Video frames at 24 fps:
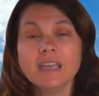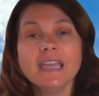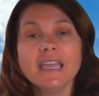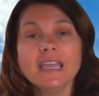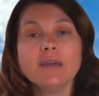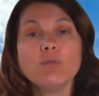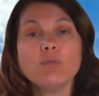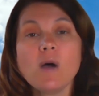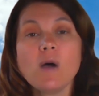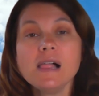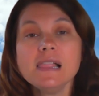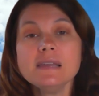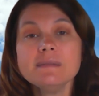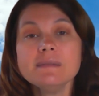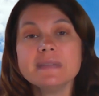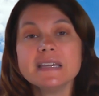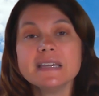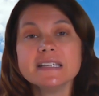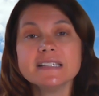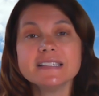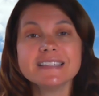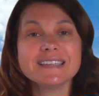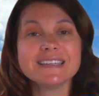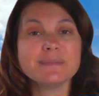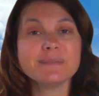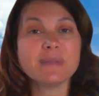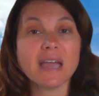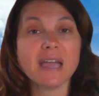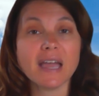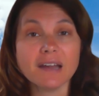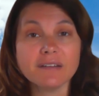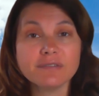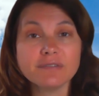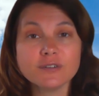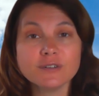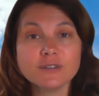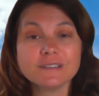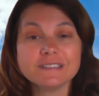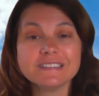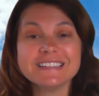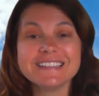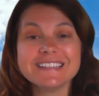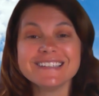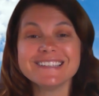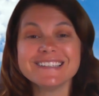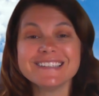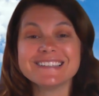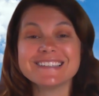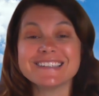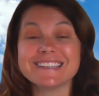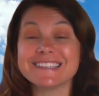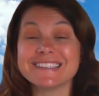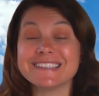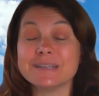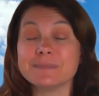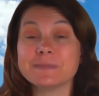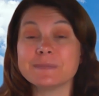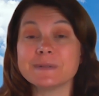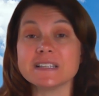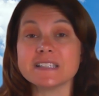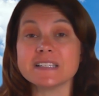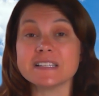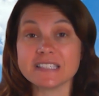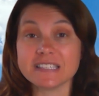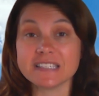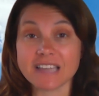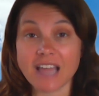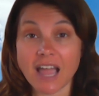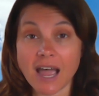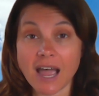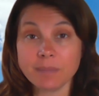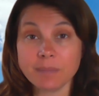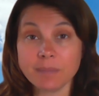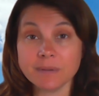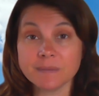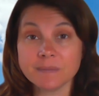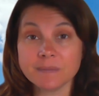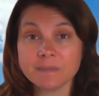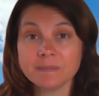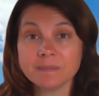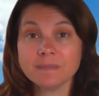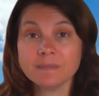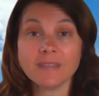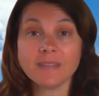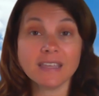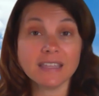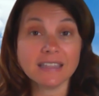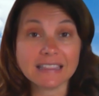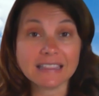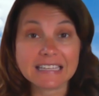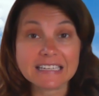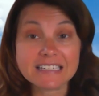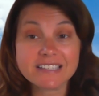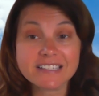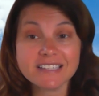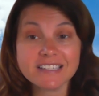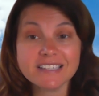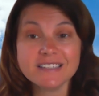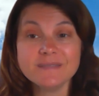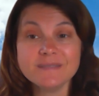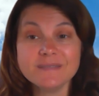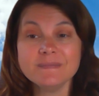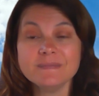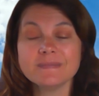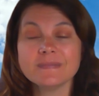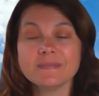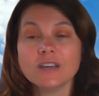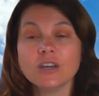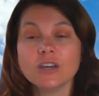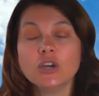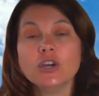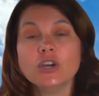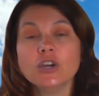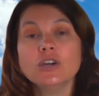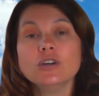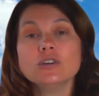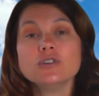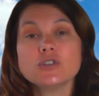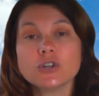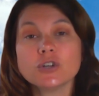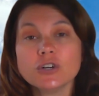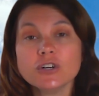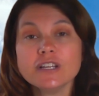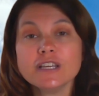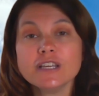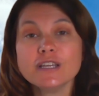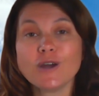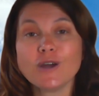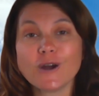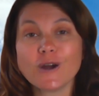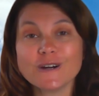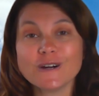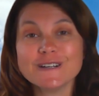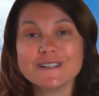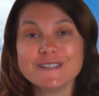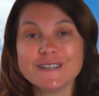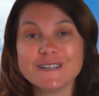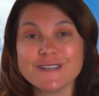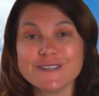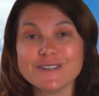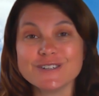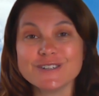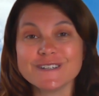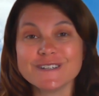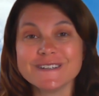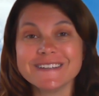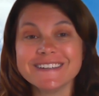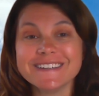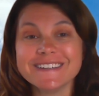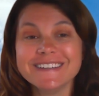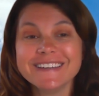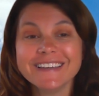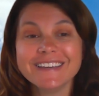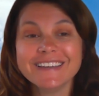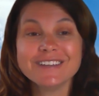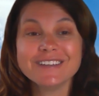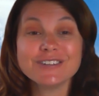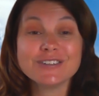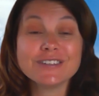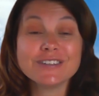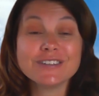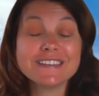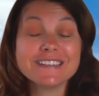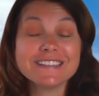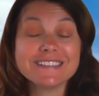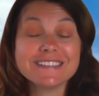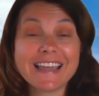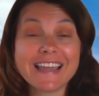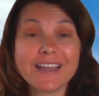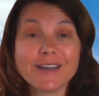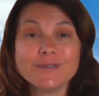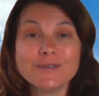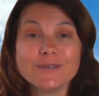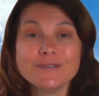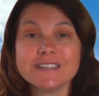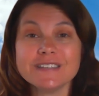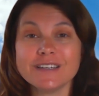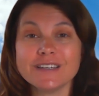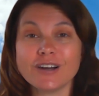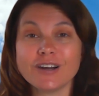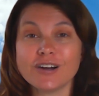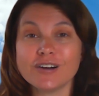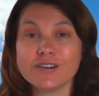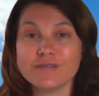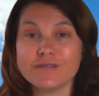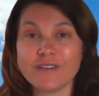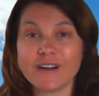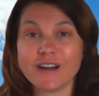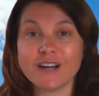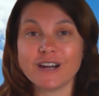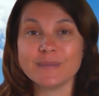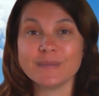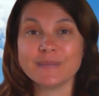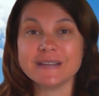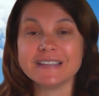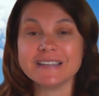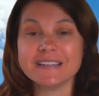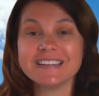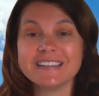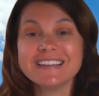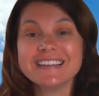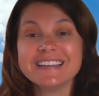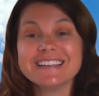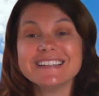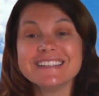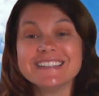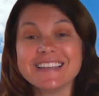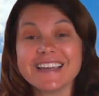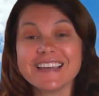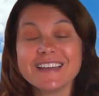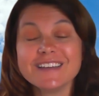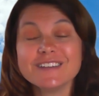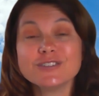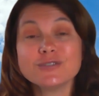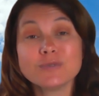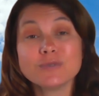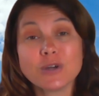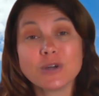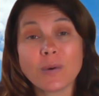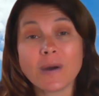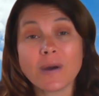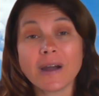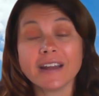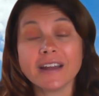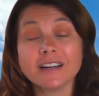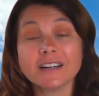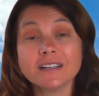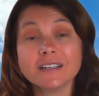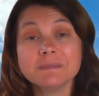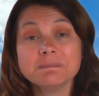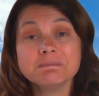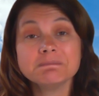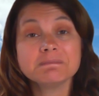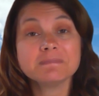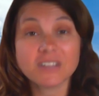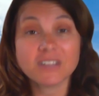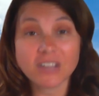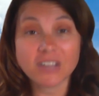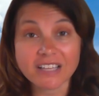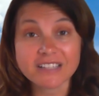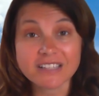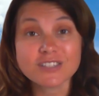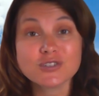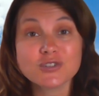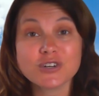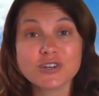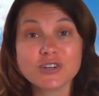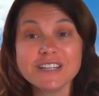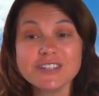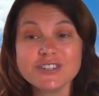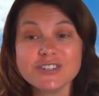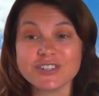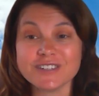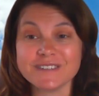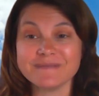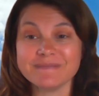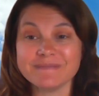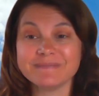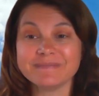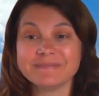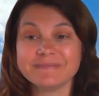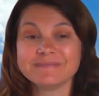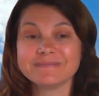And while it may seem effortless to simply stop and listen, turning our attention to the sounds in our environment does require concentration.